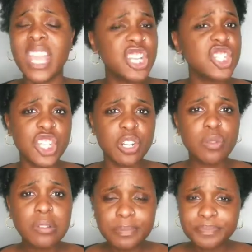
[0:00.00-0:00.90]
in
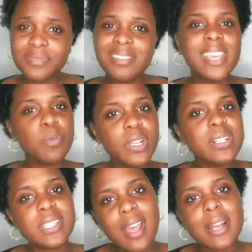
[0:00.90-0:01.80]
general, then we
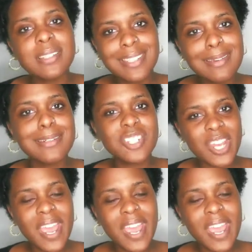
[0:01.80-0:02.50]
could start seeing a